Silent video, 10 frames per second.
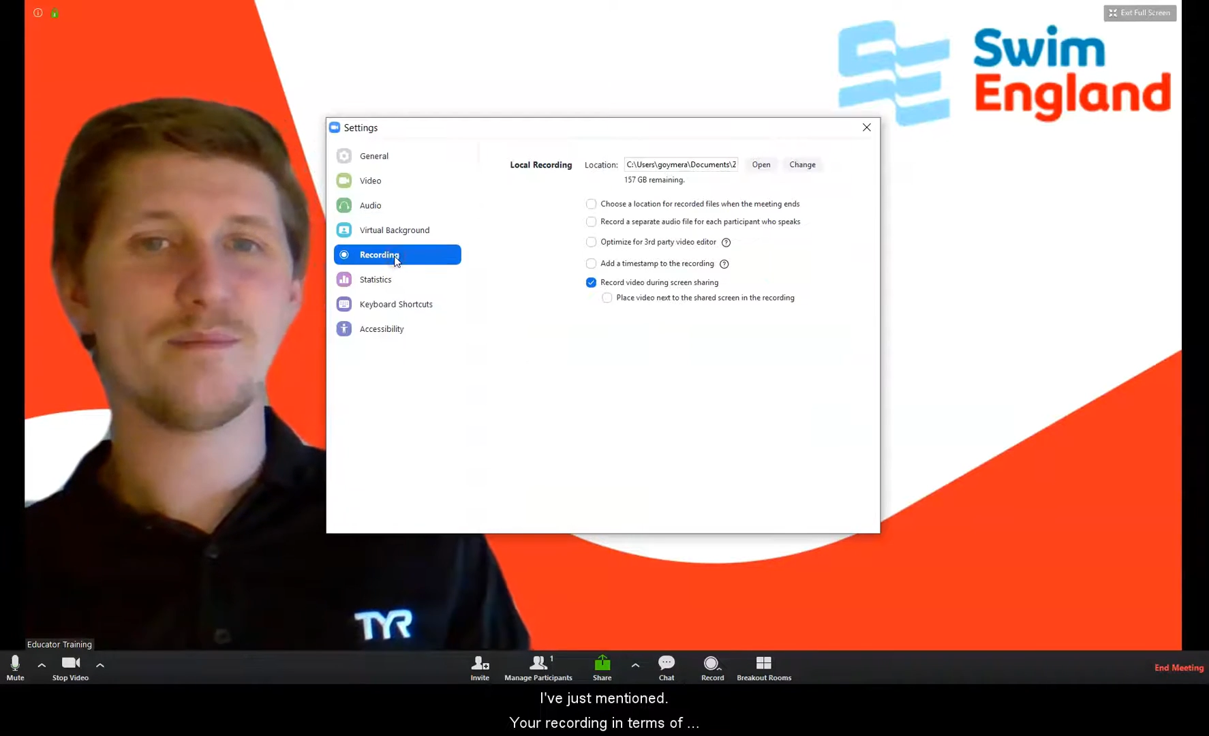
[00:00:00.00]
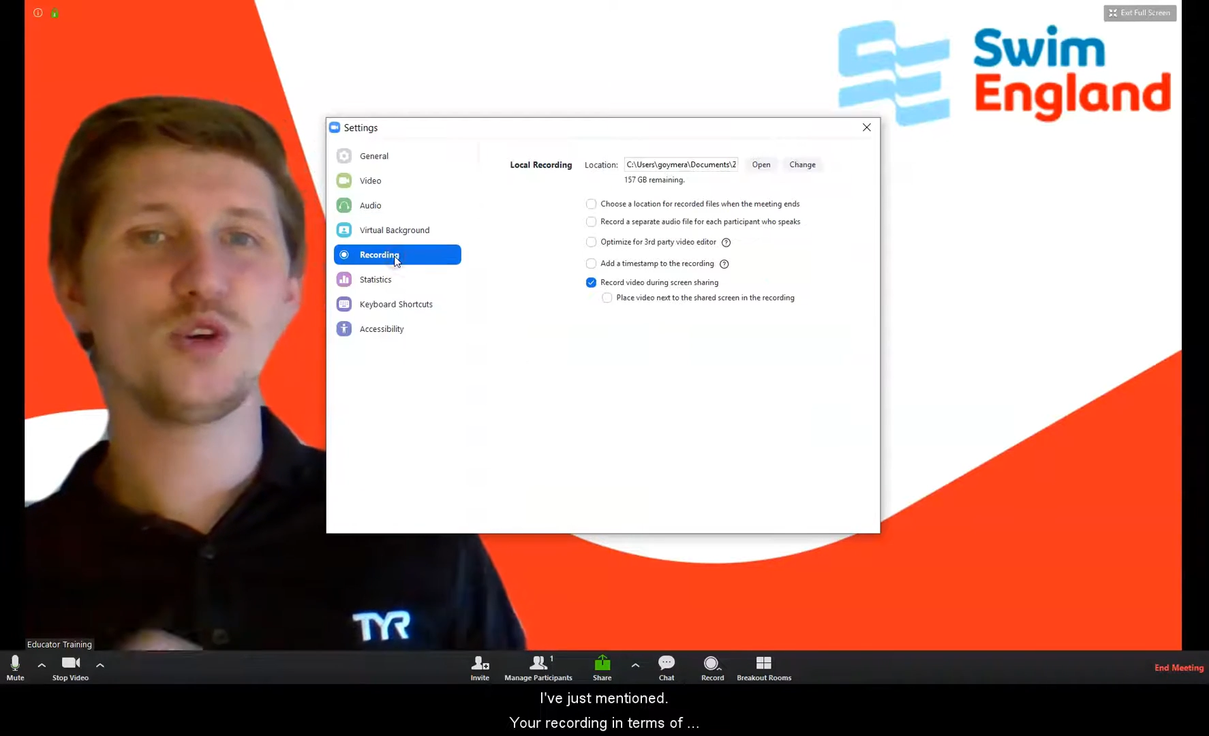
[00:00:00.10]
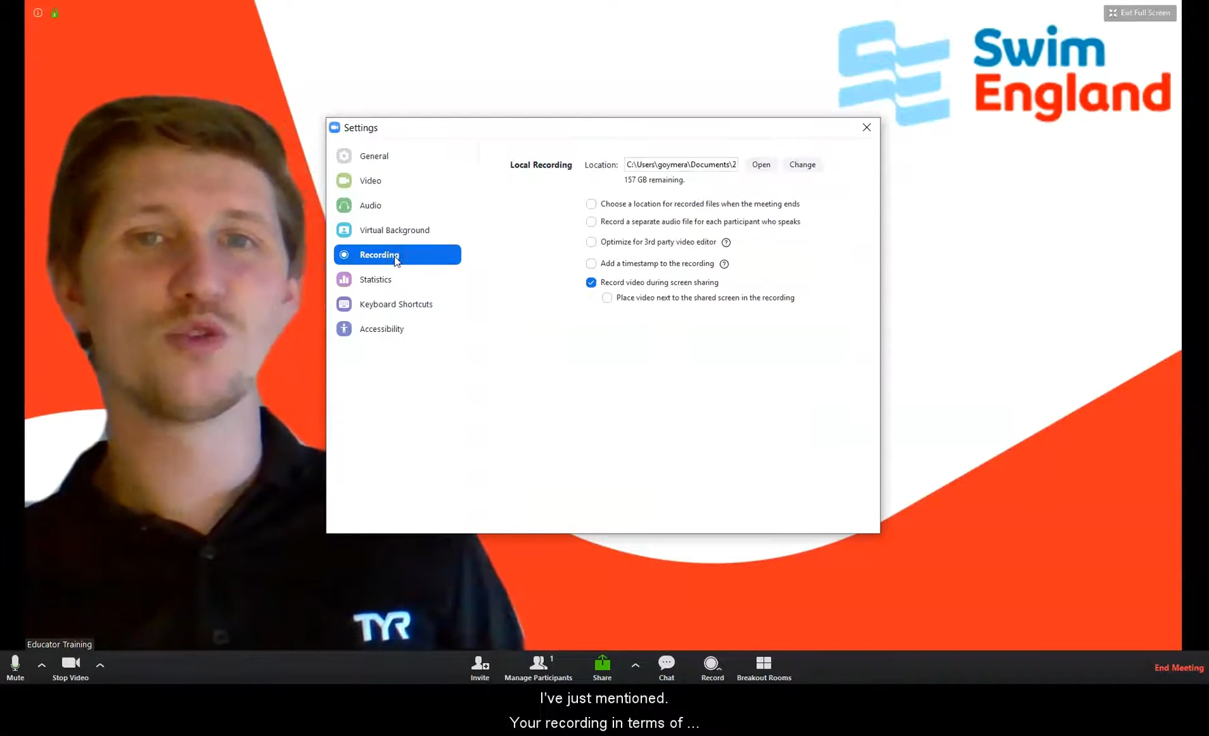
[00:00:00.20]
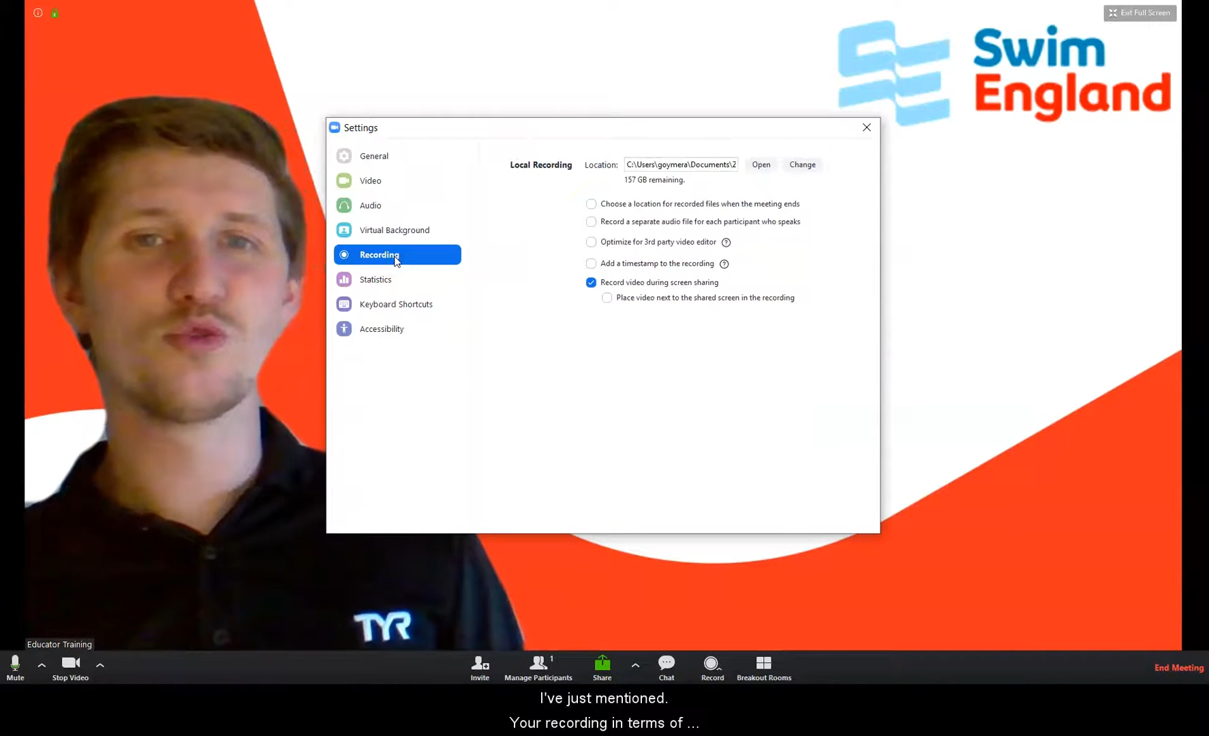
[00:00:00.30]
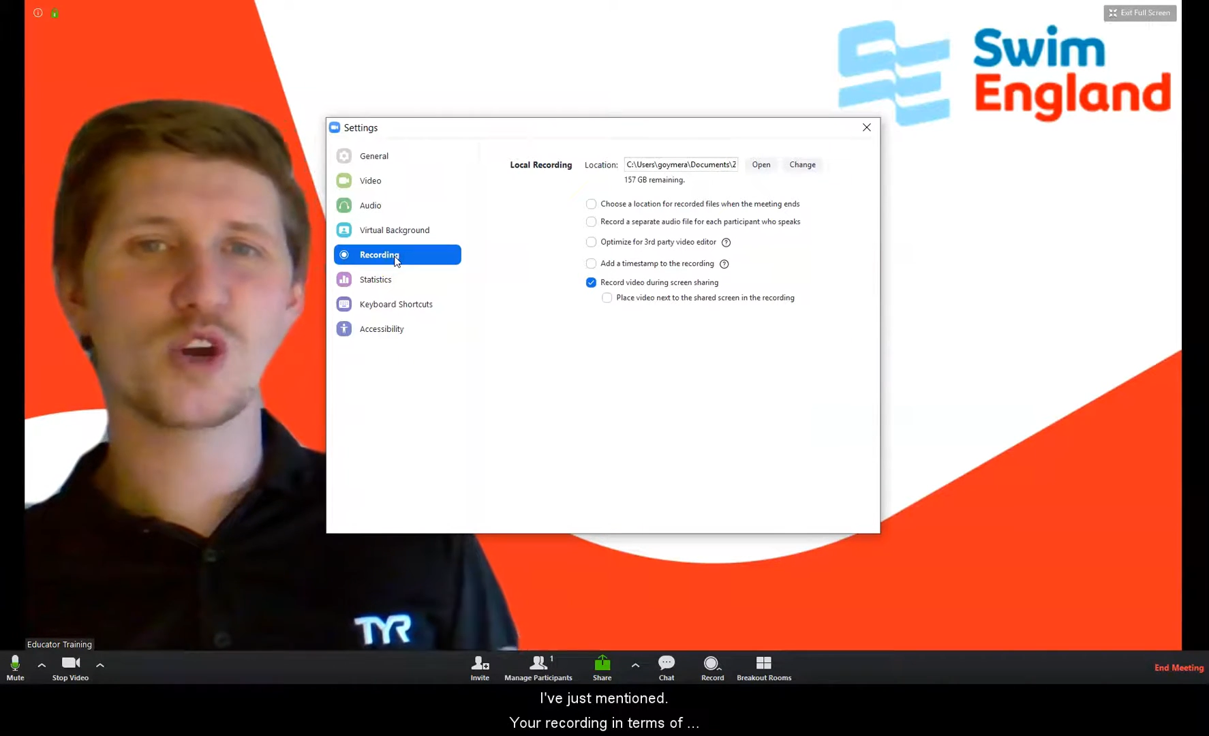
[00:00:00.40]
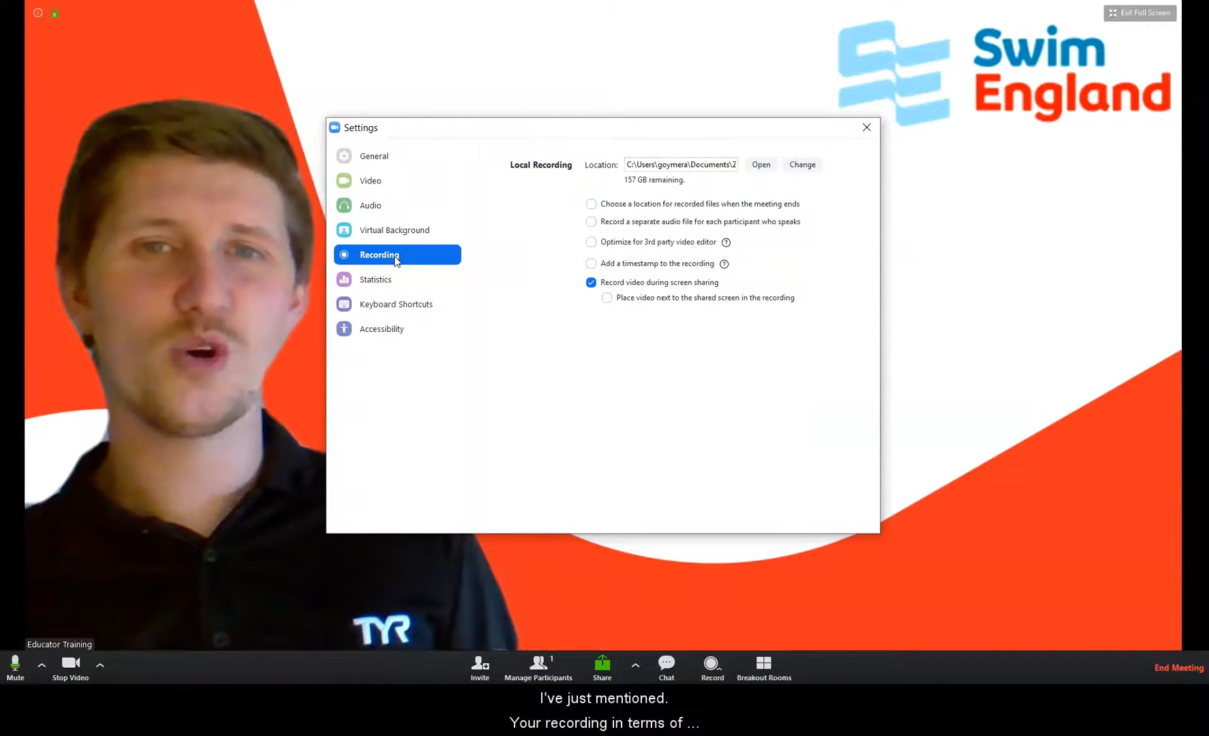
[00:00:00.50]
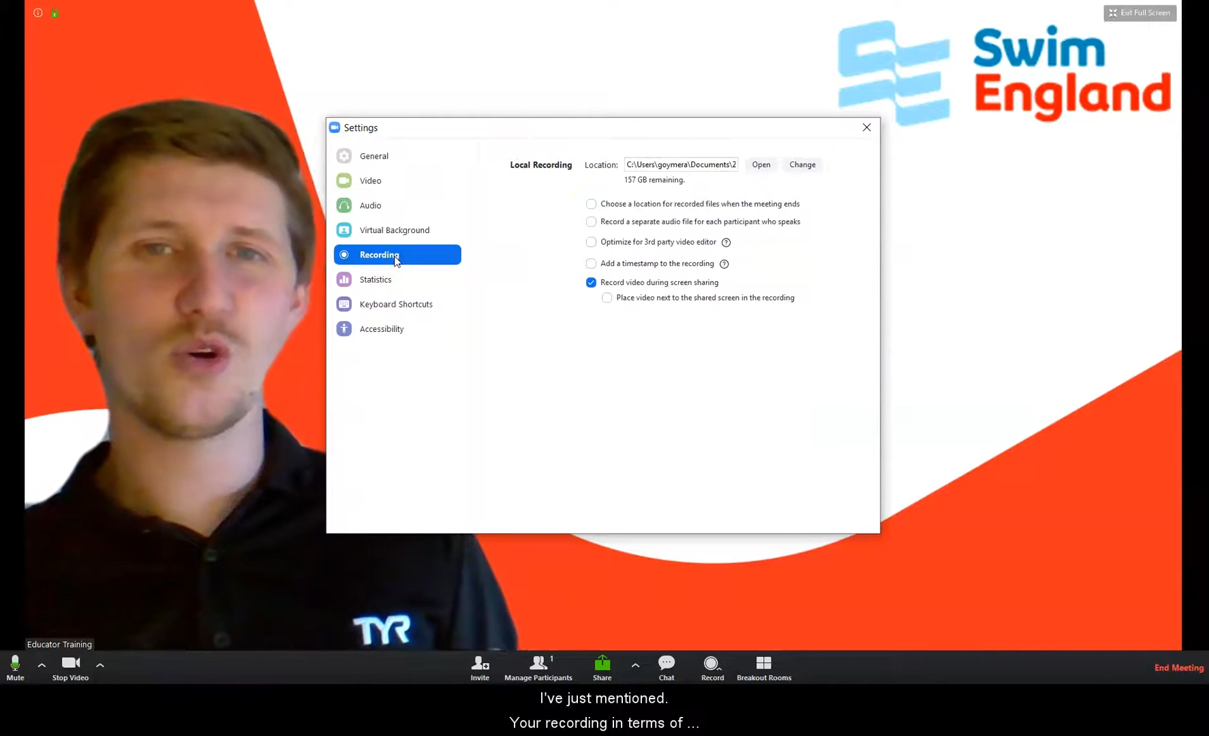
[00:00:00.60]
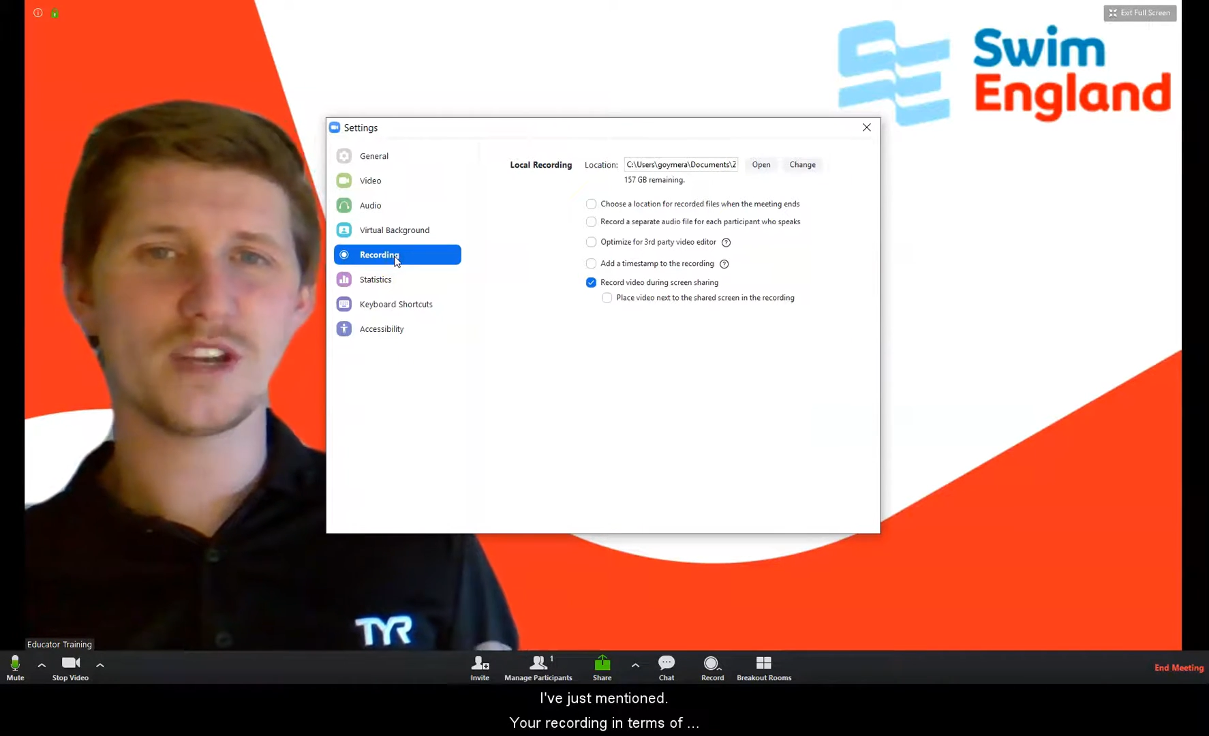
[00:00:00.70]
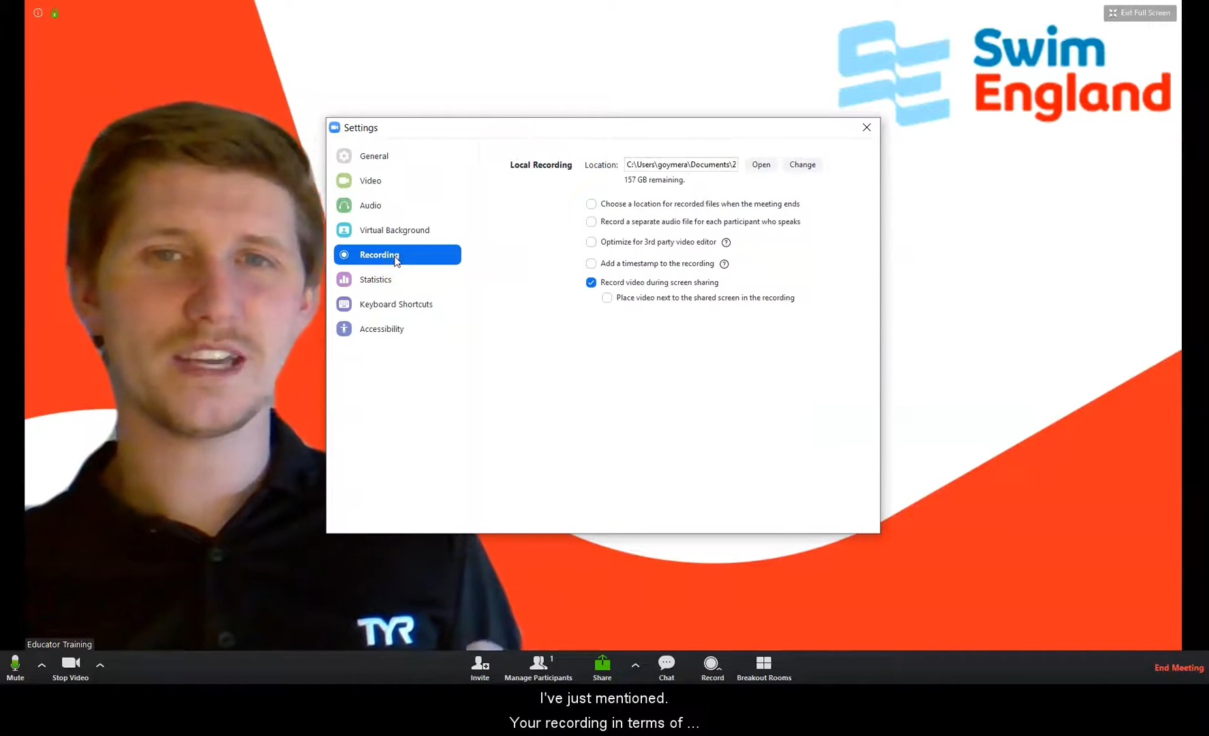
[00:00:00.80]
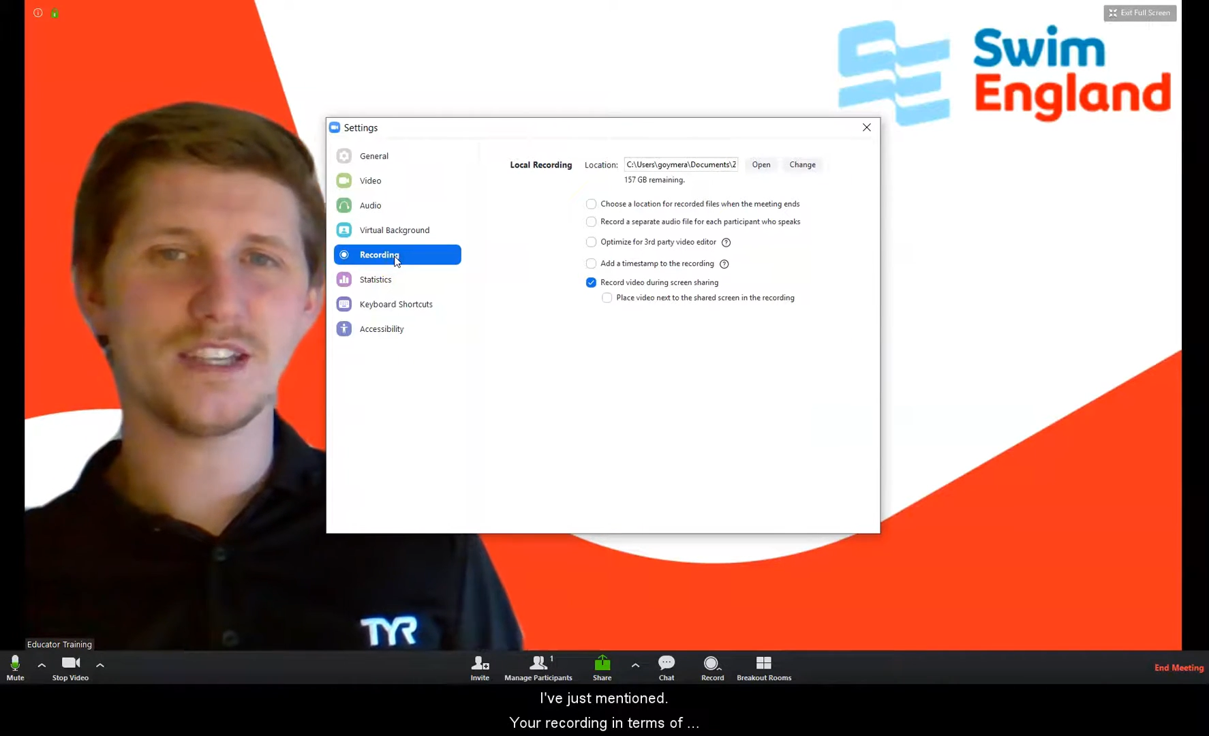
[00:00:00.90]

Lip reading: Your recording